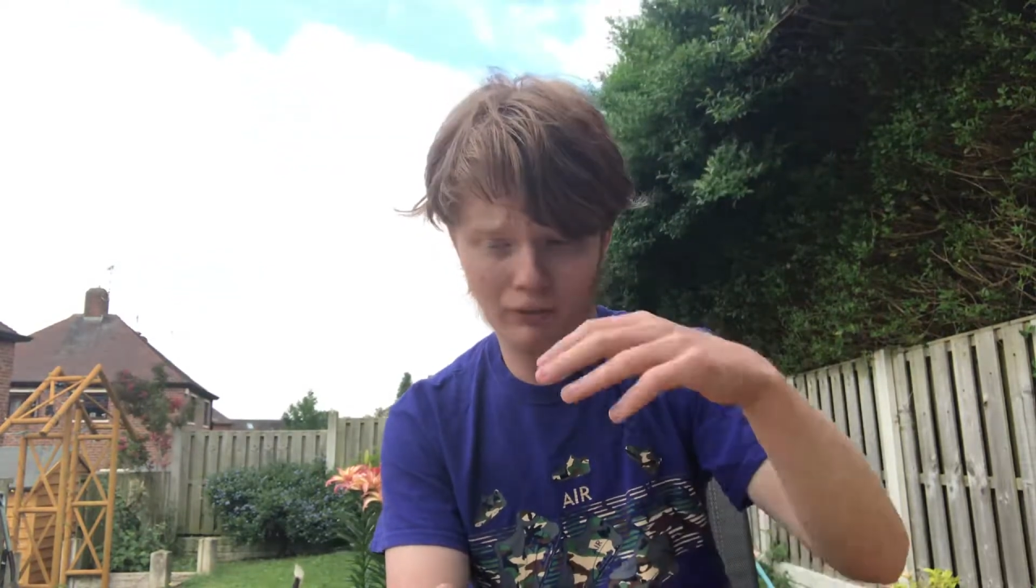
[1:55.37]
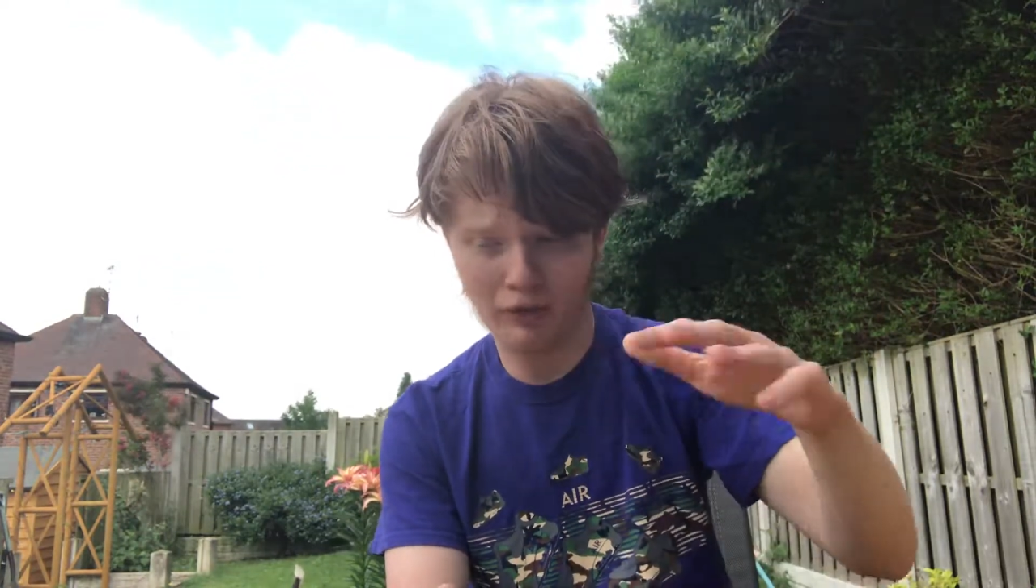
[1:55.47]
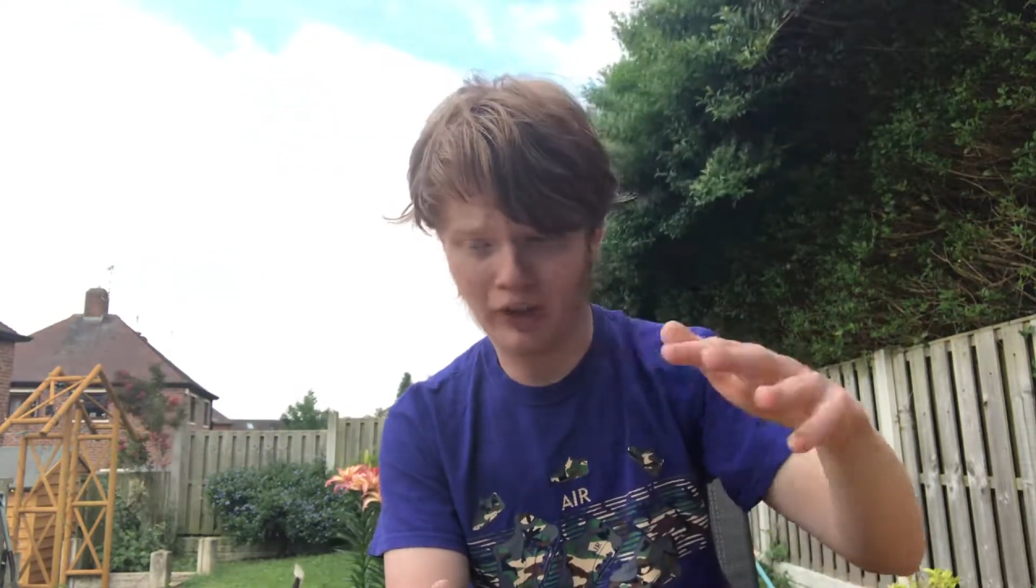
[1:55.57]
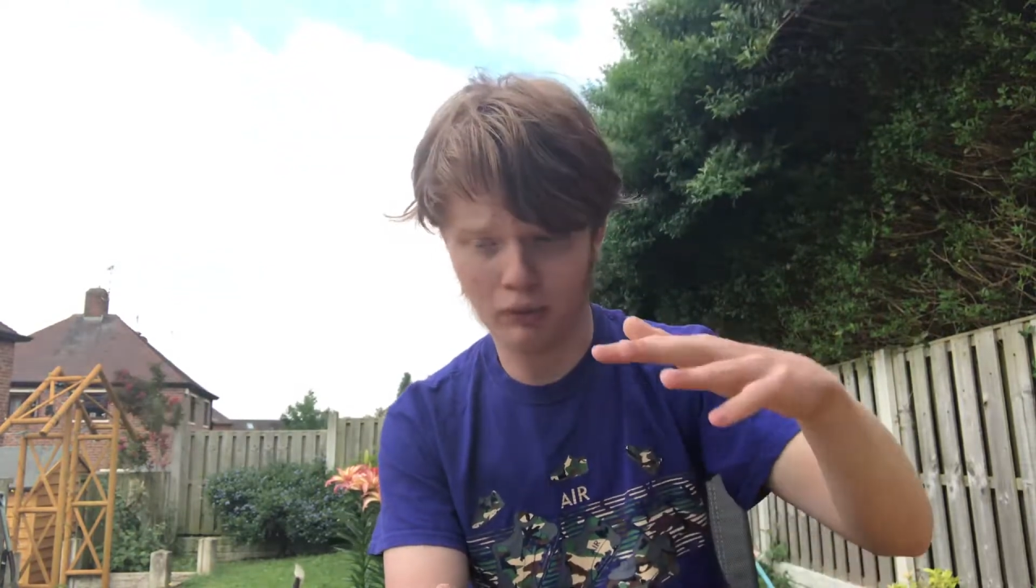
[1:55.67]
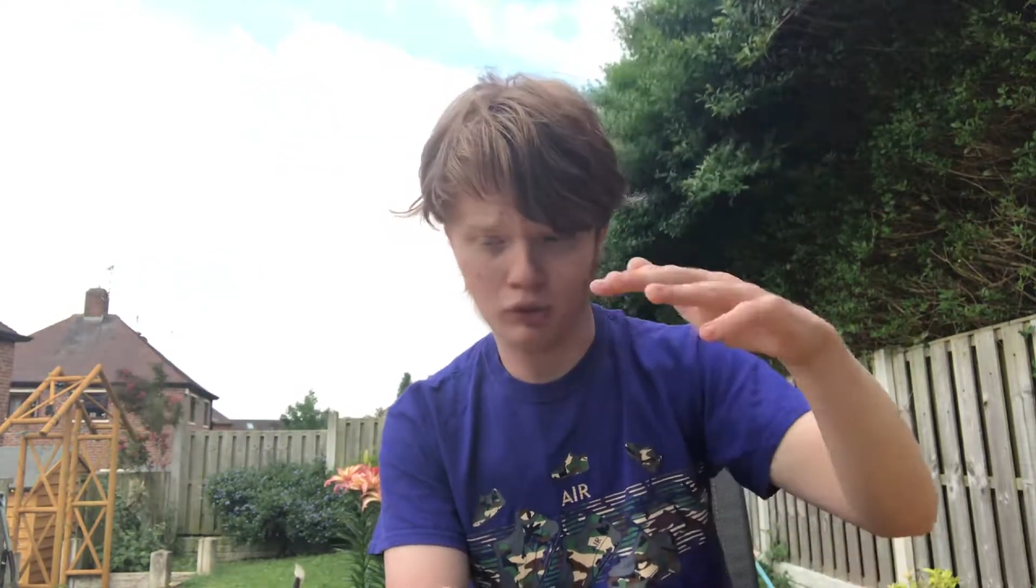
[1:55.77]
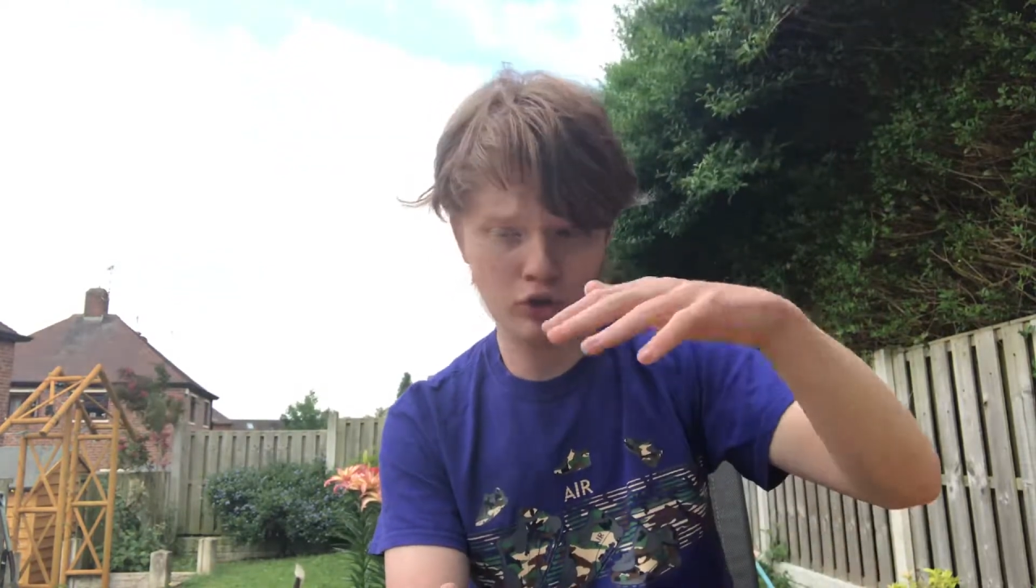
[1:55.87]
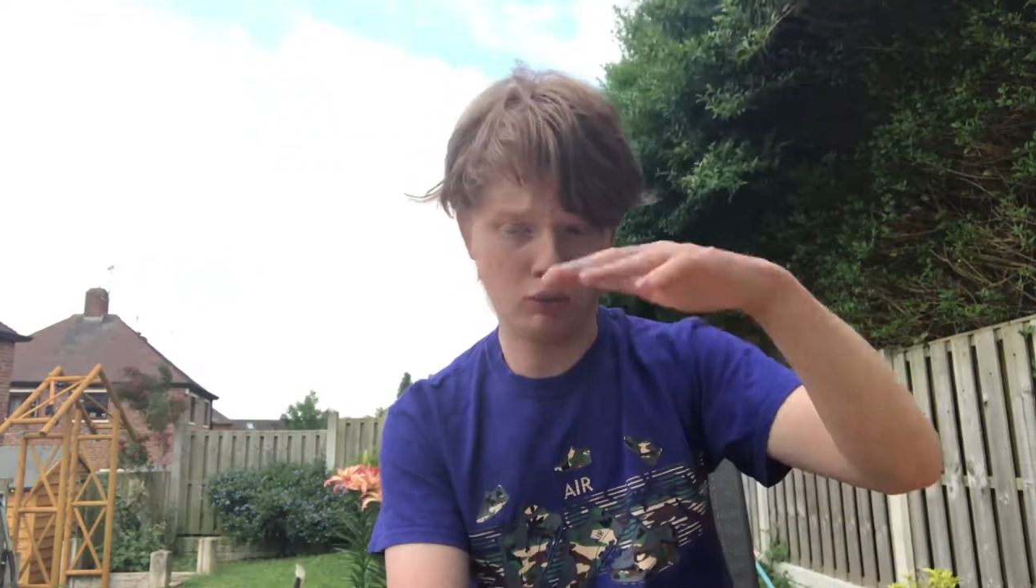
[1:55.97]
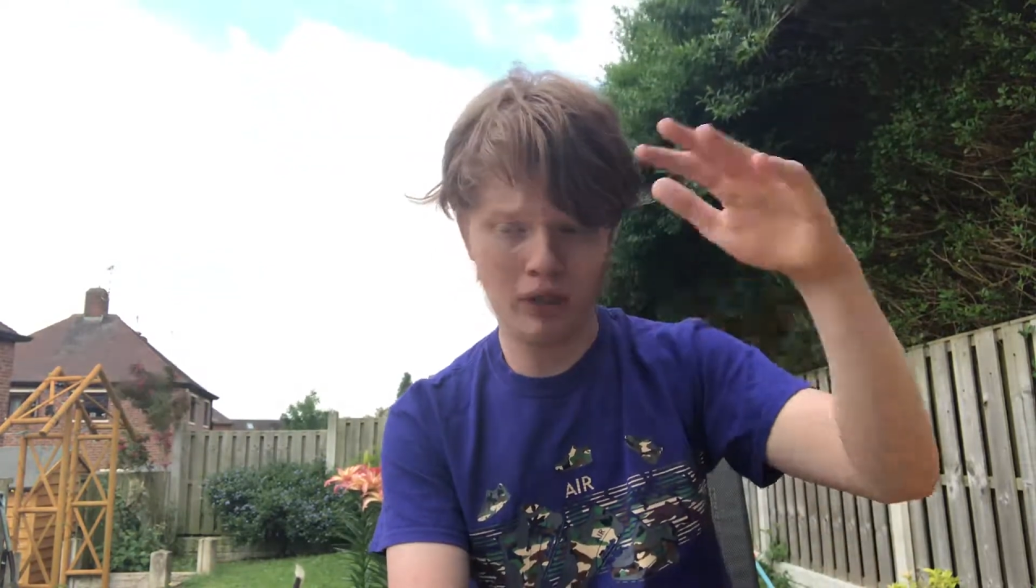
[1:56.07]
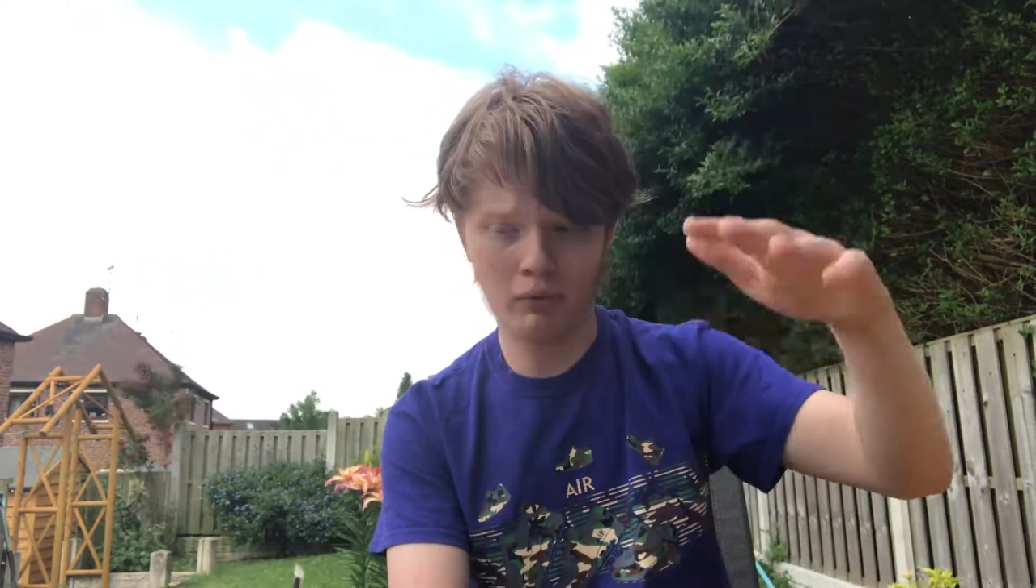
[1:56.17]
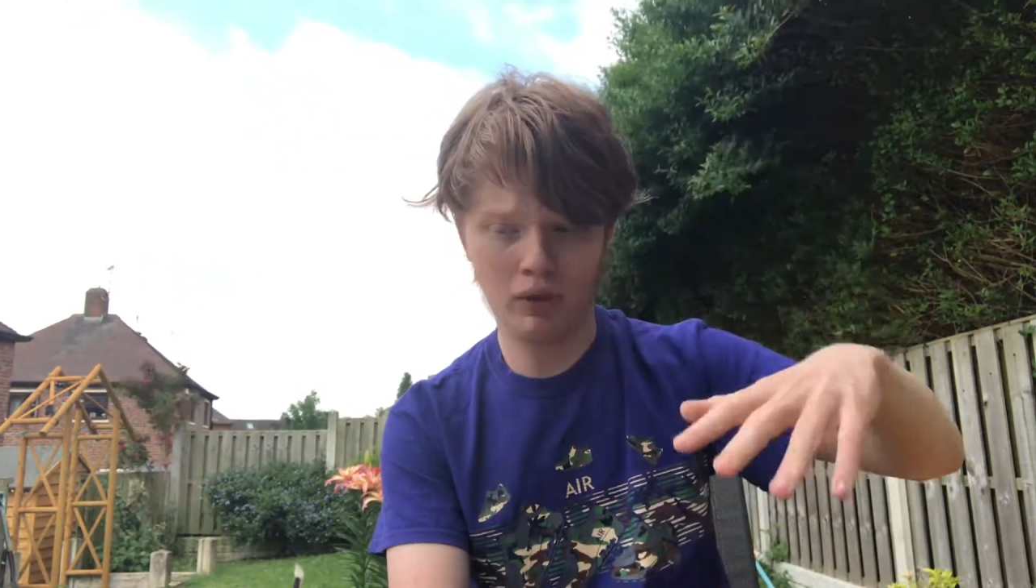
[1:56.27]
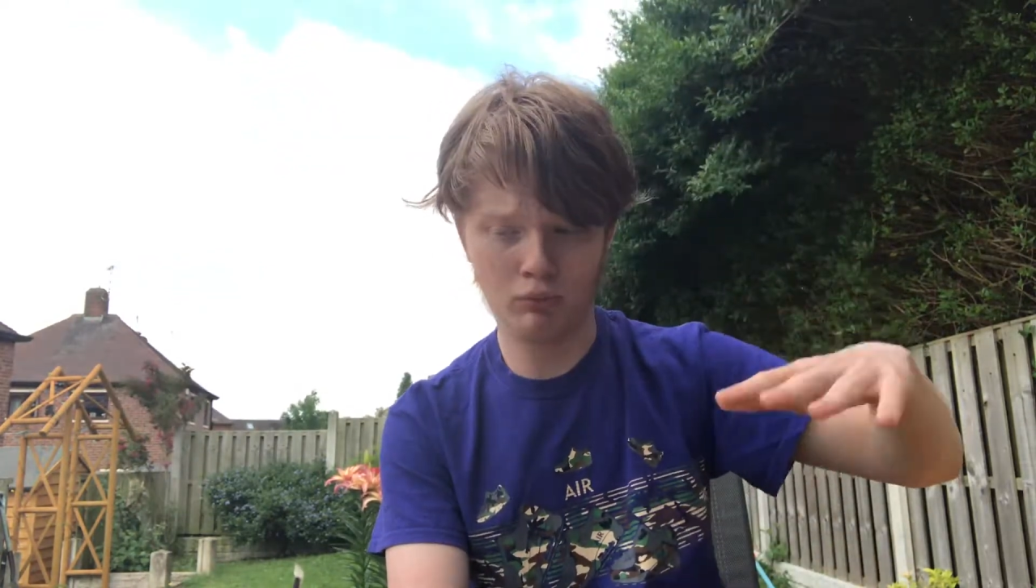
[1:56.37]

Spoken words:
the video underway when